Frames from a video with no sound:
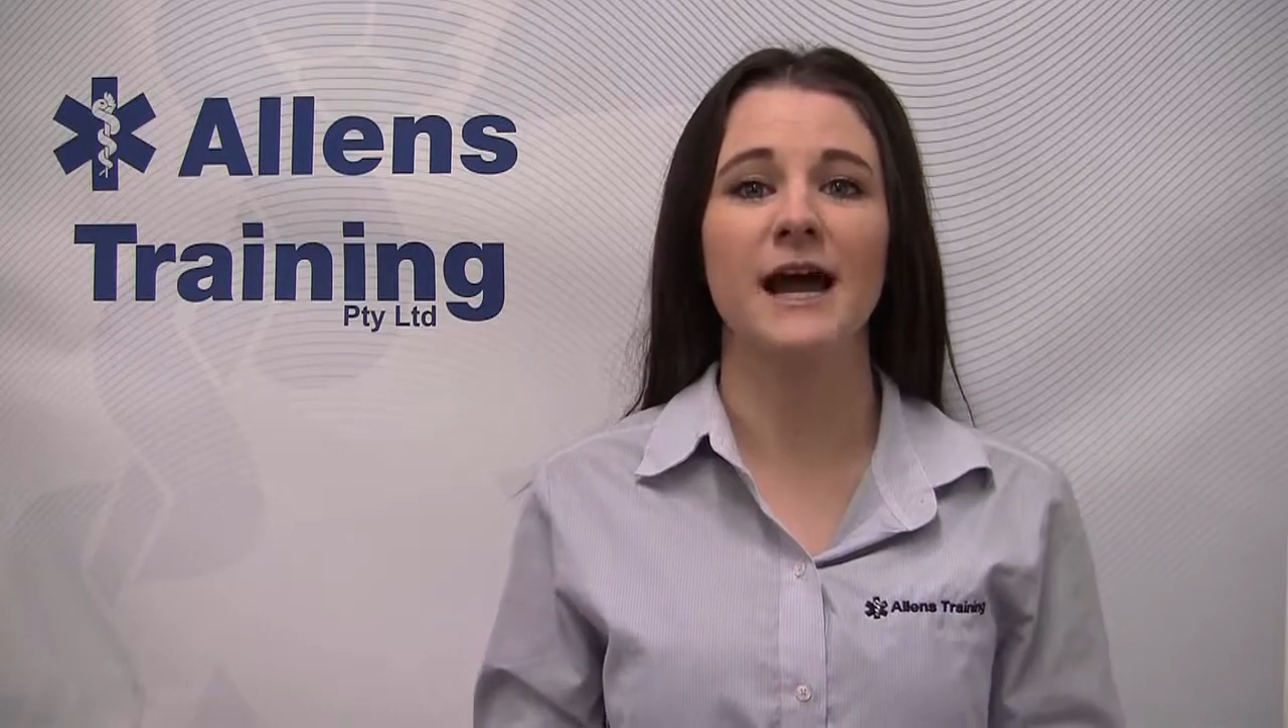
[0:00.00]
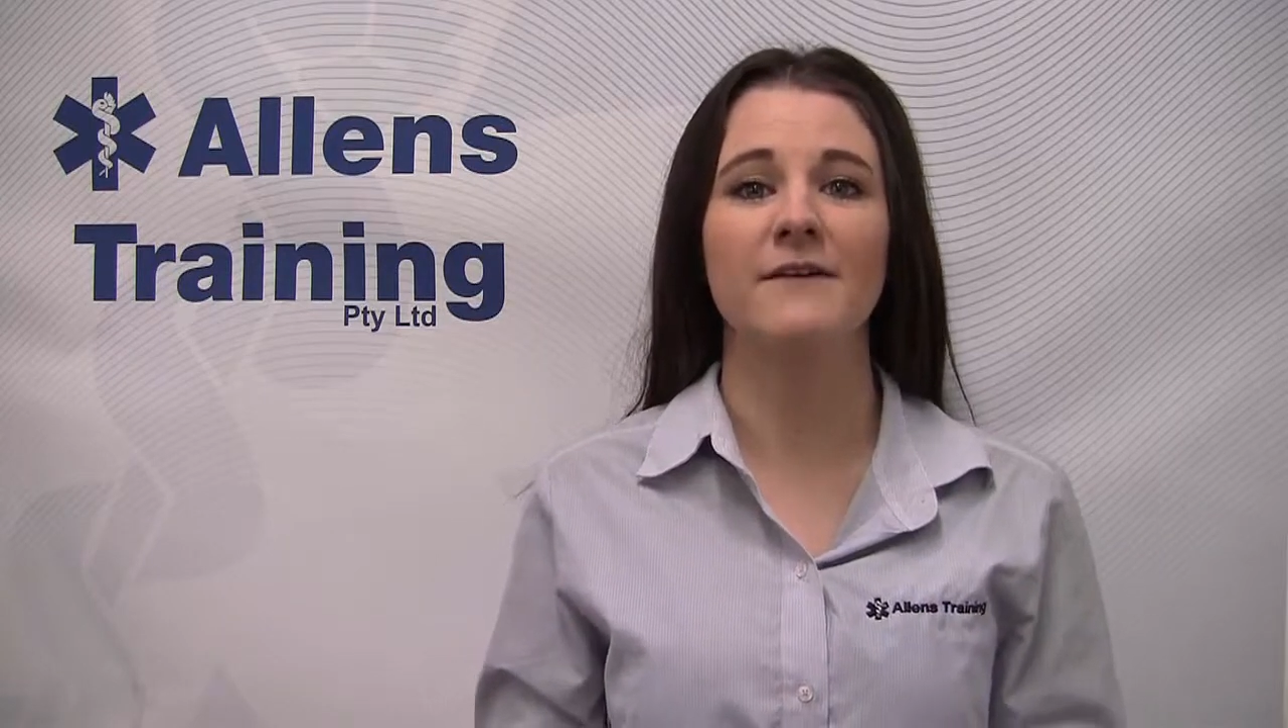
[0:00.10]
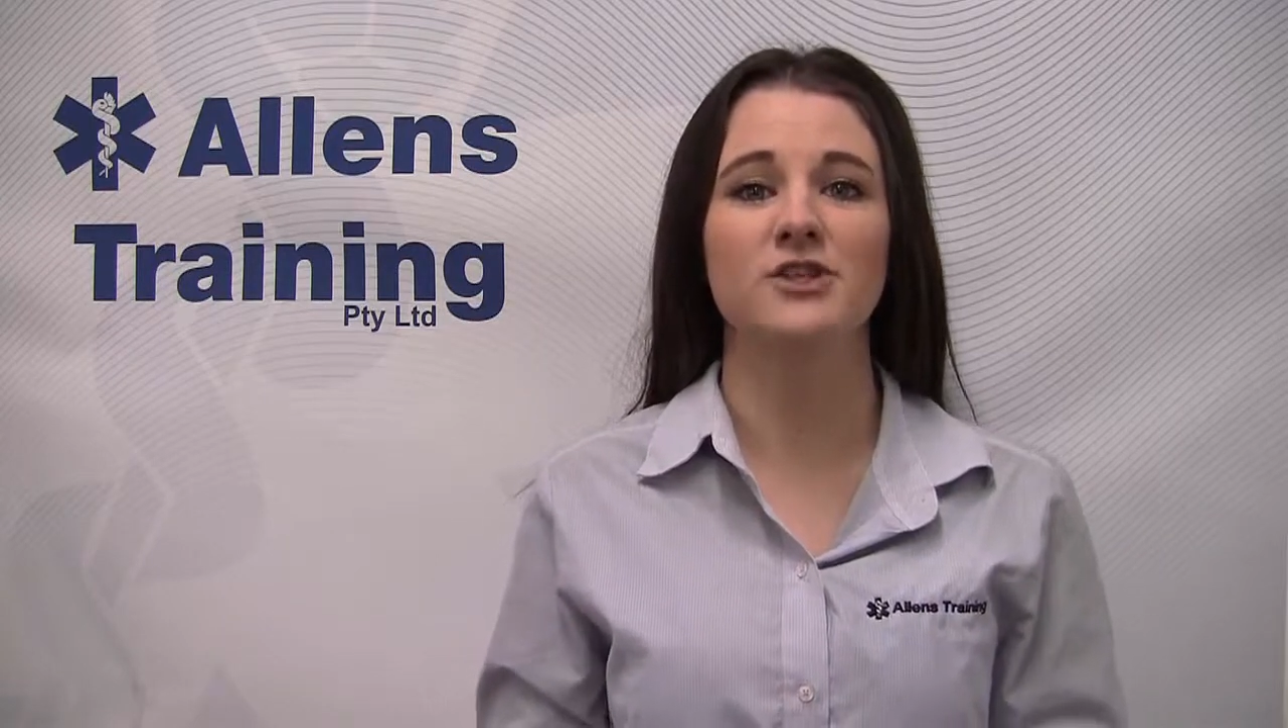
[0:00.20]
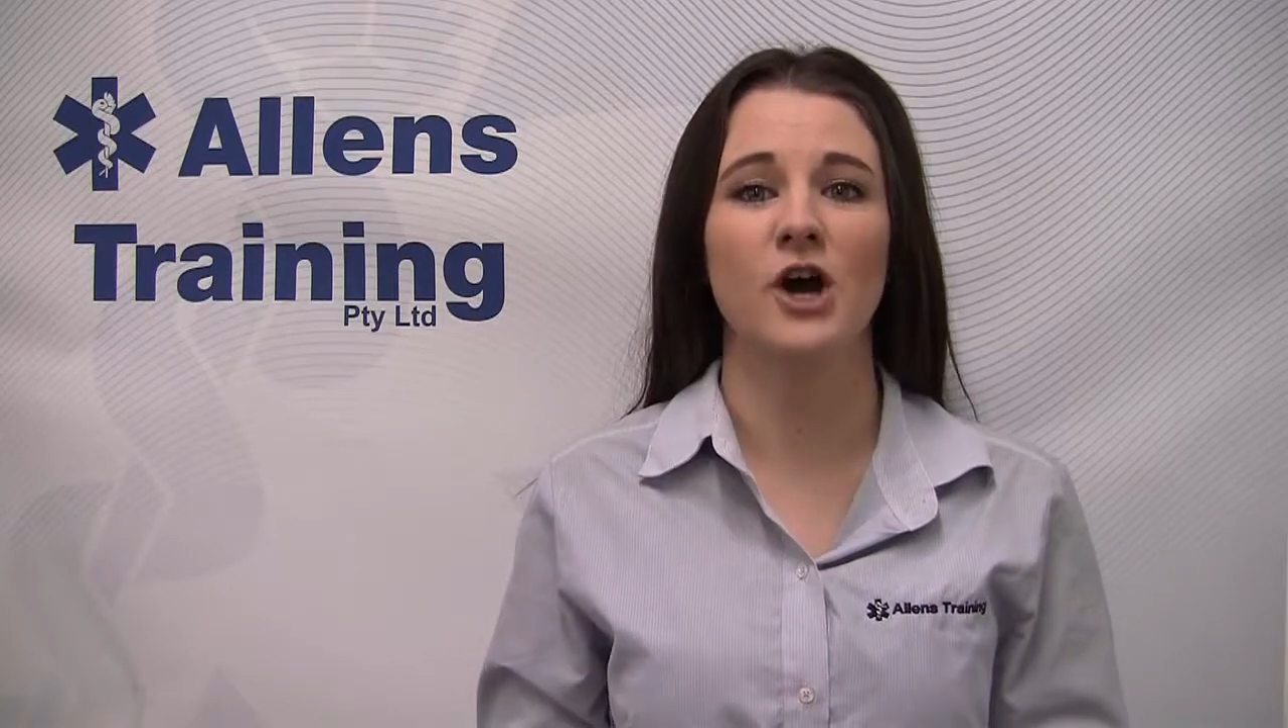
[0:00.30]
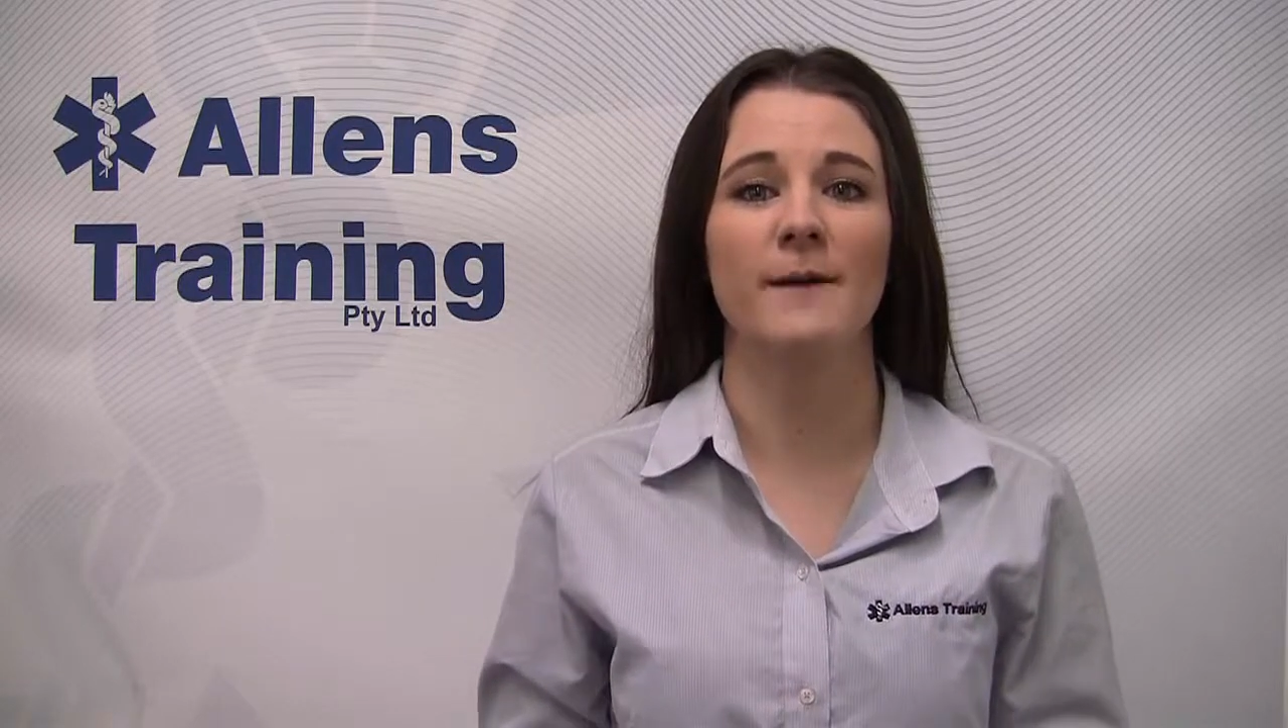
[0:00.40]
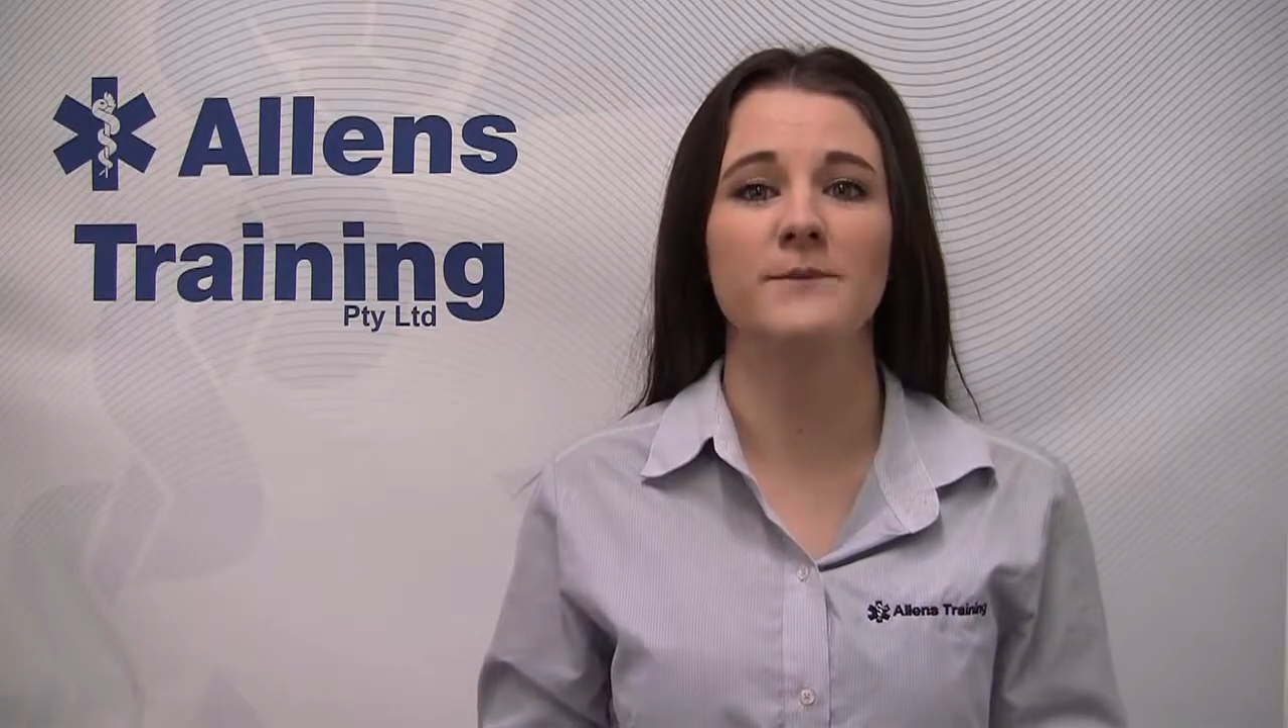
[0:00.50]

have time